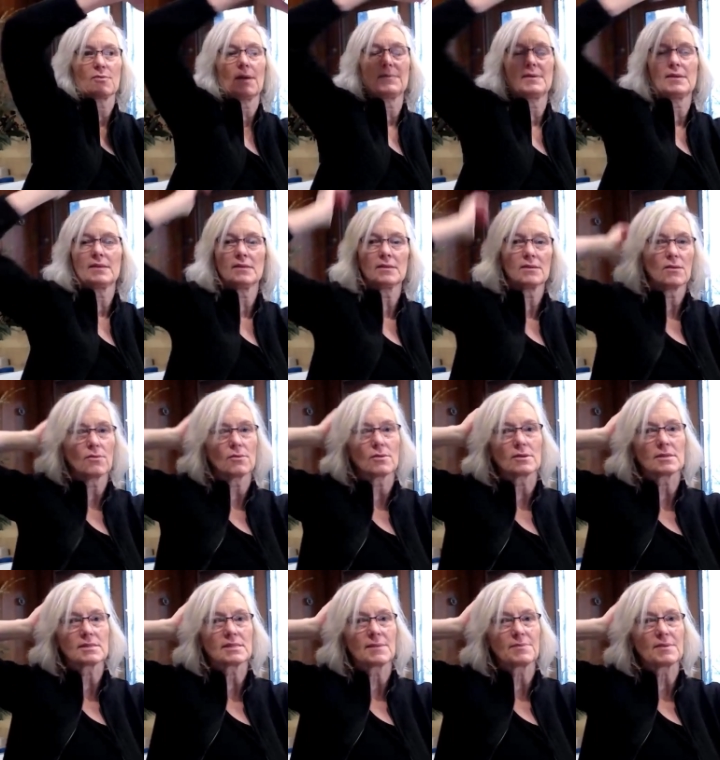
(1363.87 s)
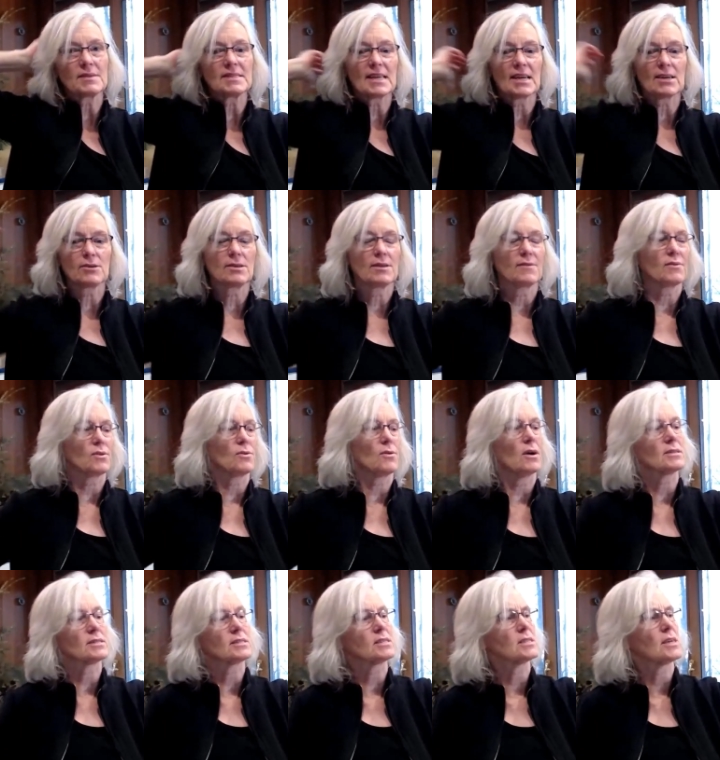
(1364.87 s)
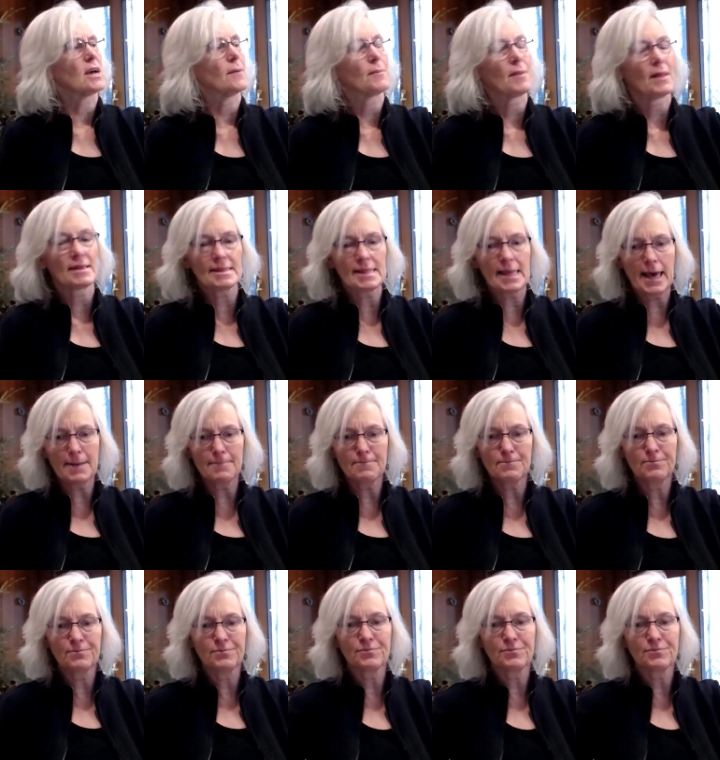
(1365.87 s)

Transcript: ribbon or something decorative across the top like that.